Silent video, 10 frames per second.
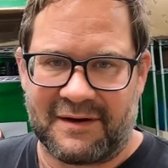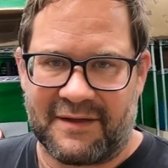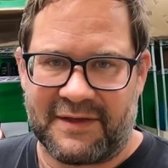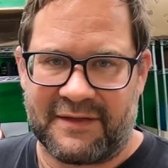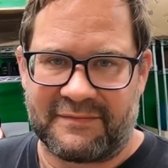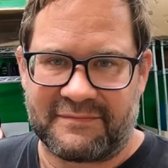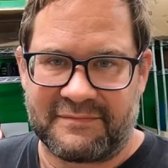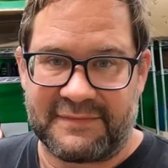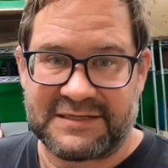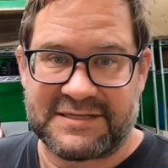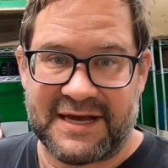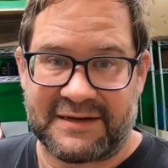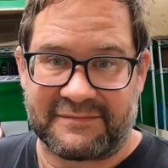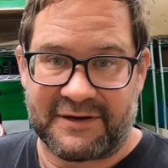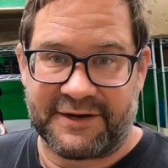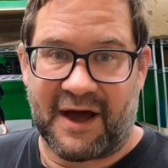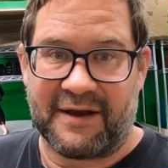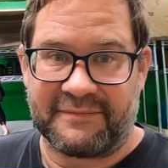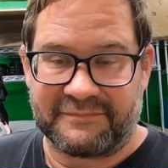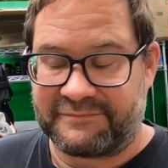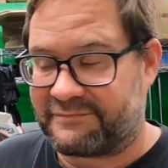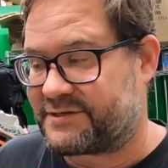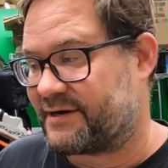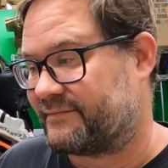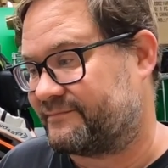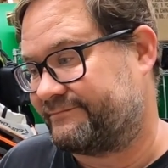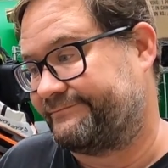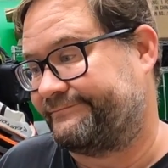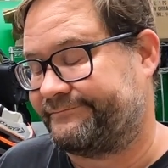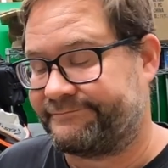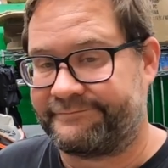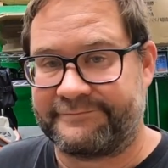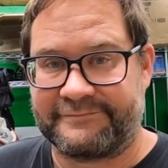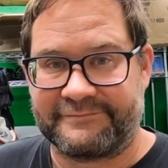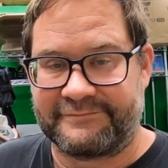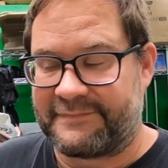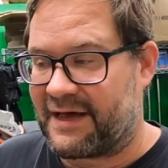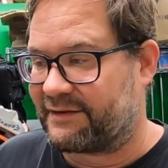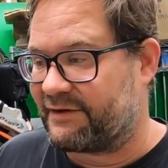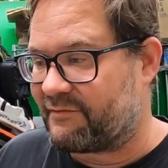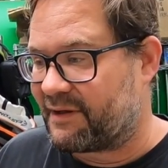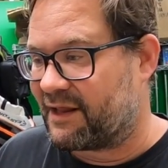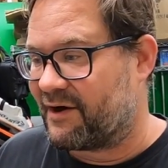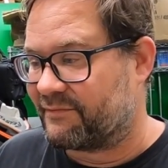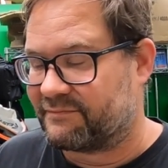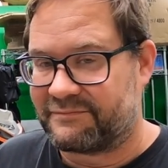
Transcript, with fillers: And then that's it. They're done. So, yeah, leave them alone.